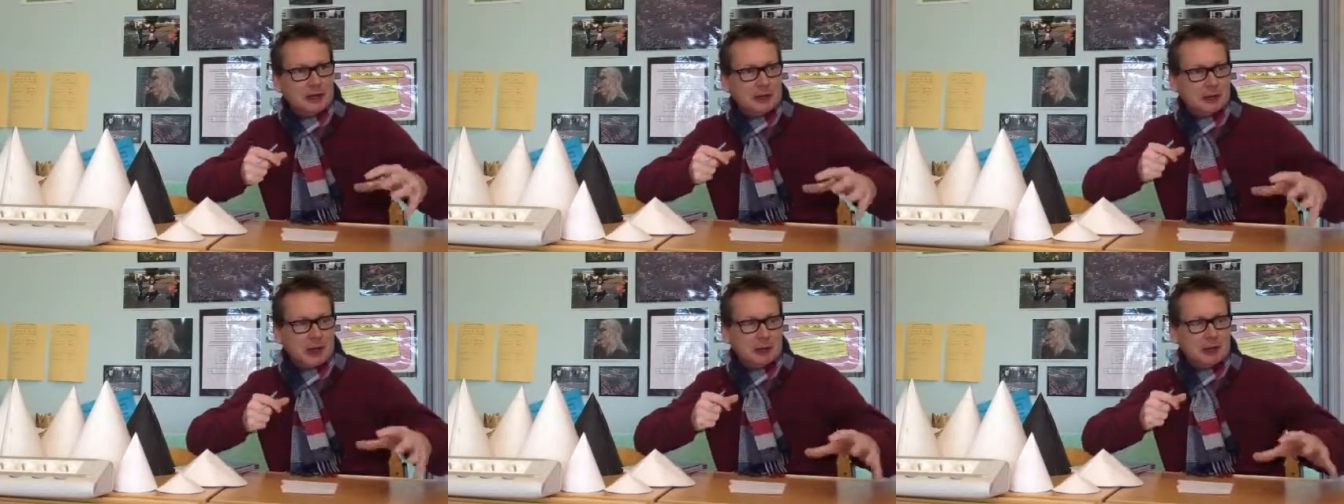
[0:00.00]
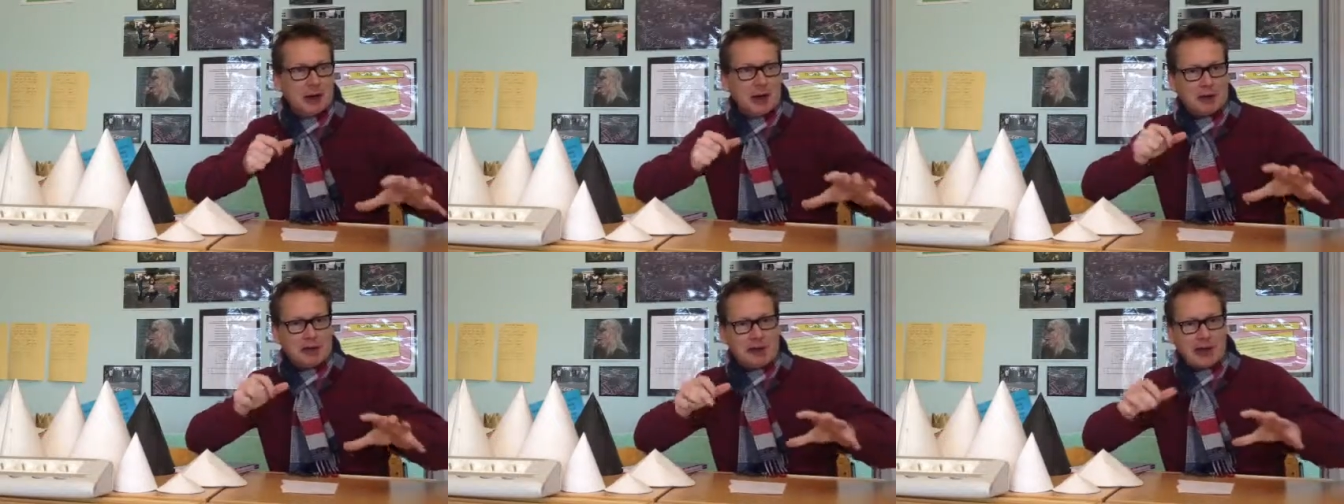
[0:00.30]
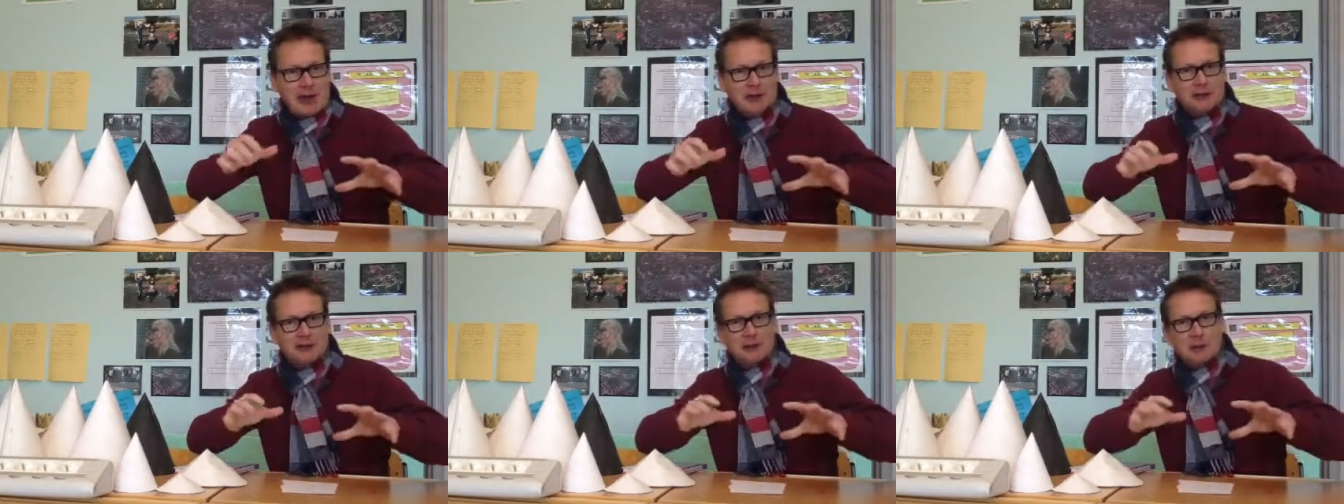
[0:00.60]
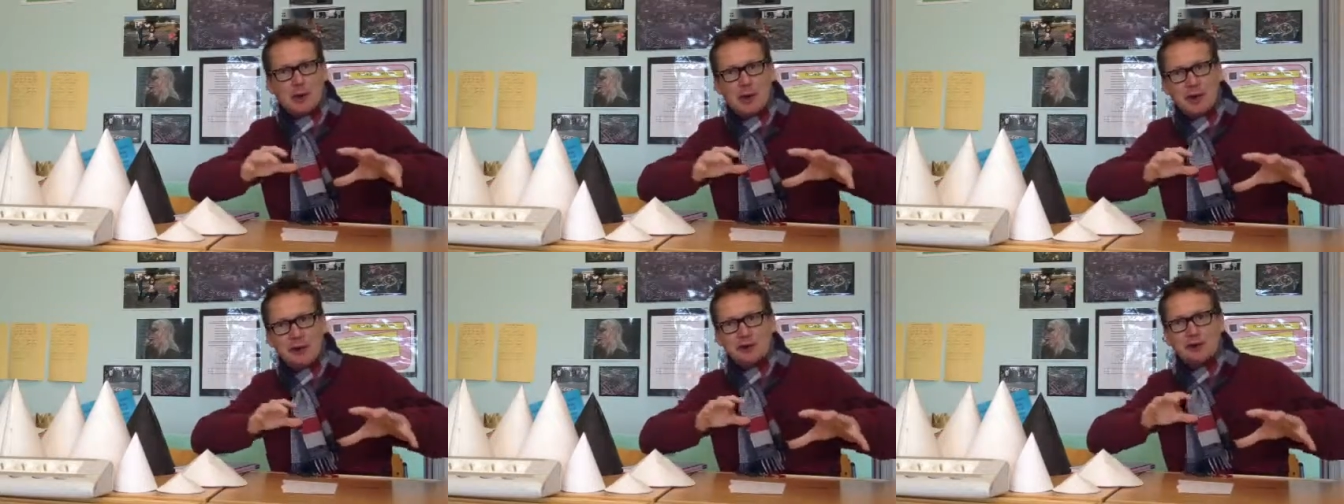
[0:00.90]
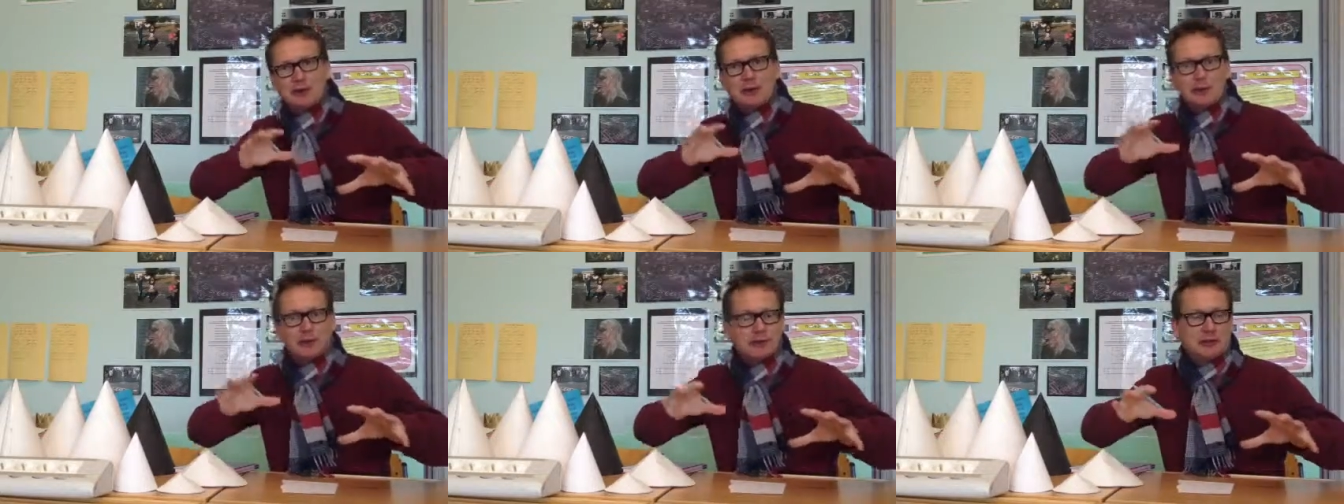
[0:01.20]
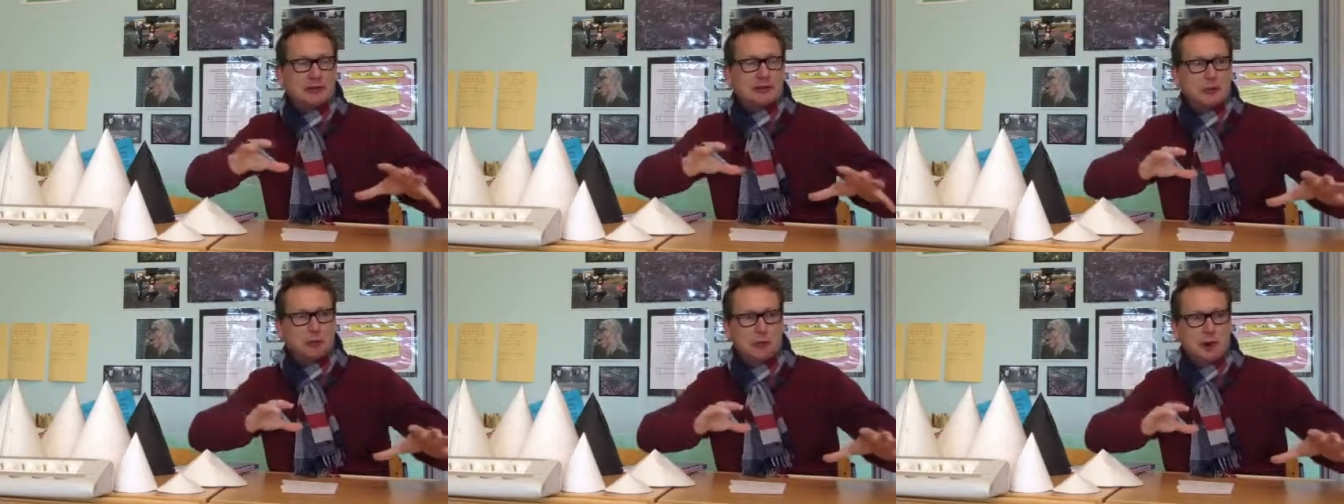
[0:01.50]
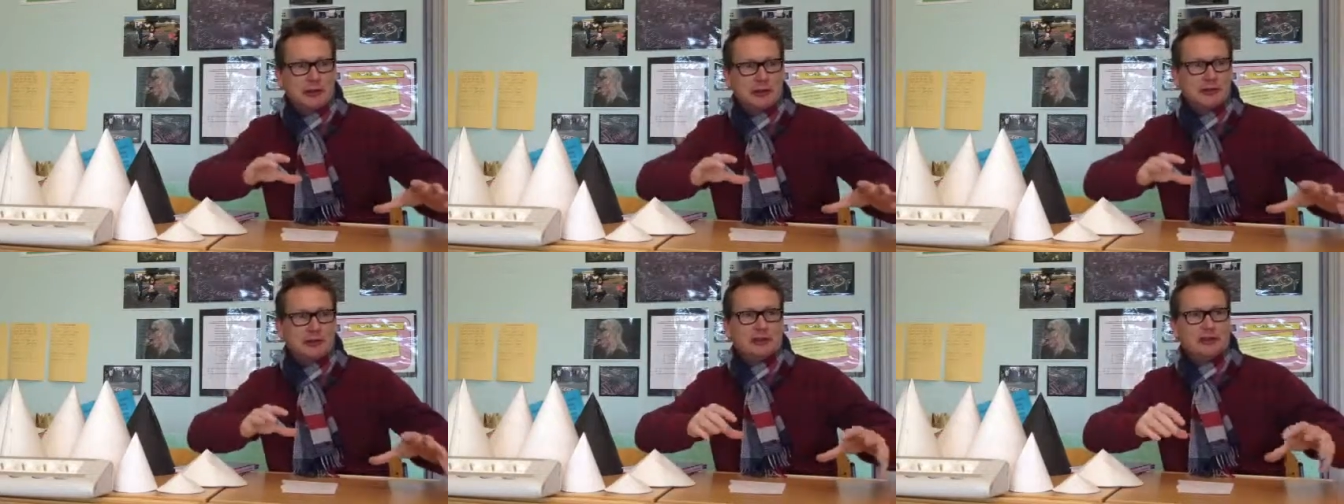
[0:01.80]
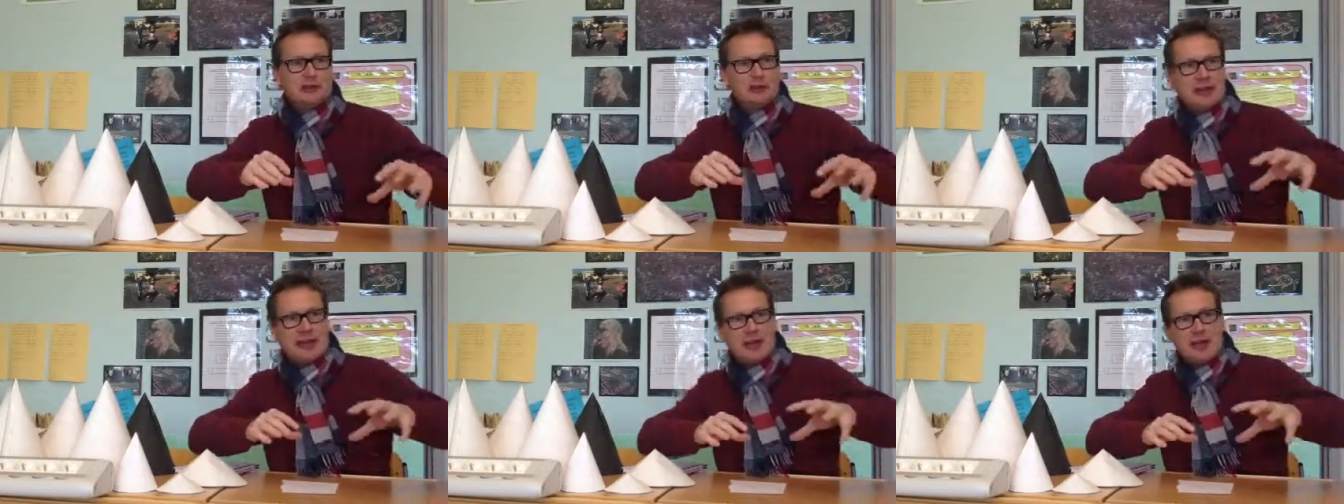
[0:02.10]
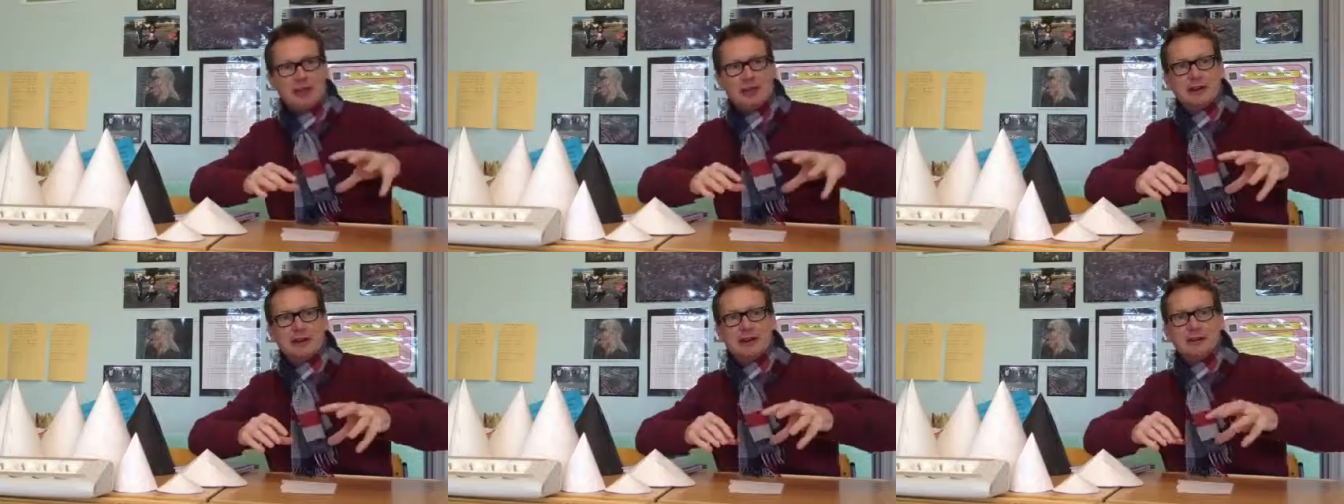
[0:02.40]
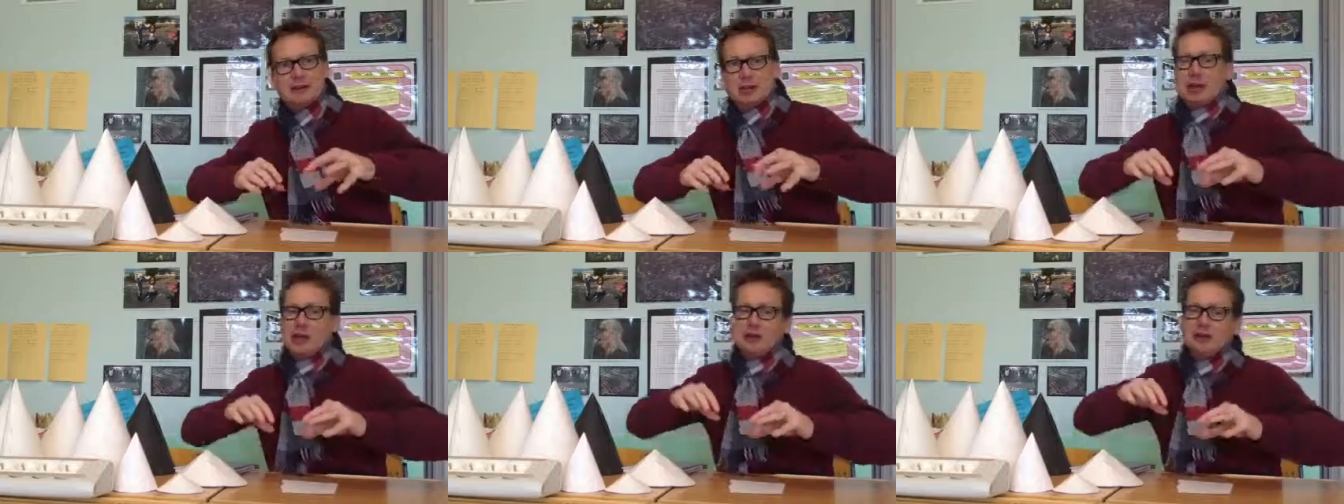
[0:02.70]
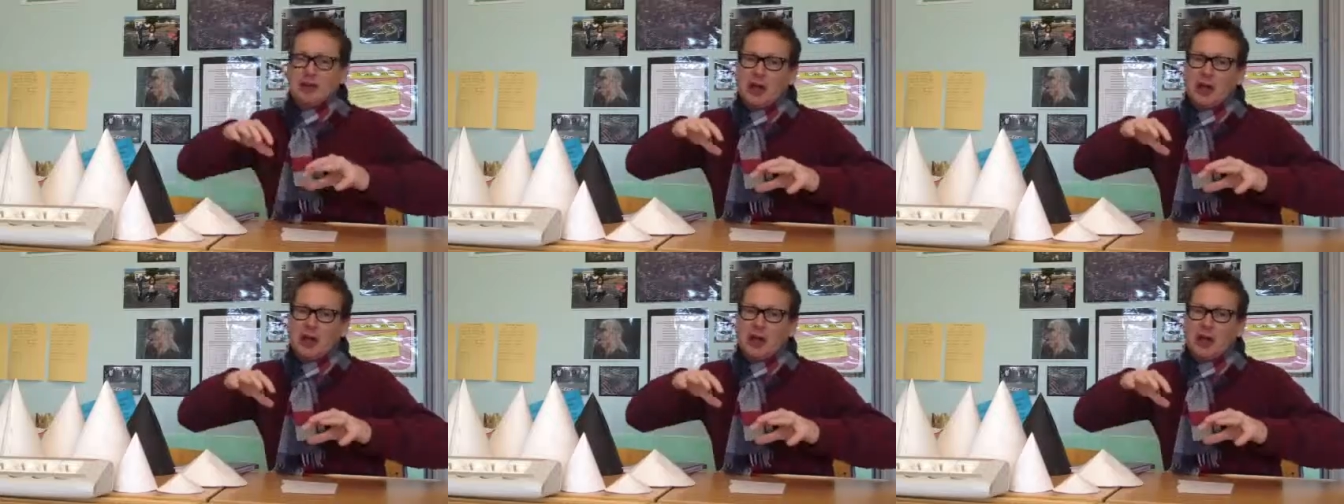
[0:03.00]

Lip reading: around to answer some questions carefully, to